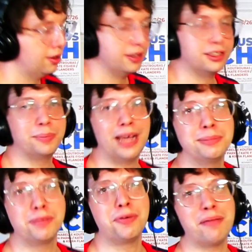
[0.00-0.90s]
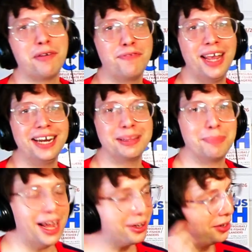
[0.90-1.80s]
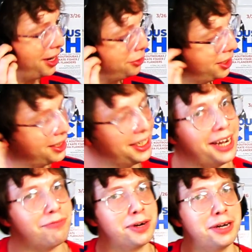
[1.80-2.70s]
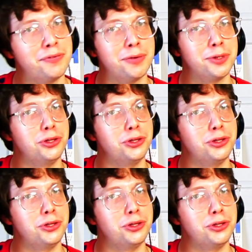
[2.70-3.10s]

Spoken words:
And sometimes if you have a fan in the background, you can get rid of it with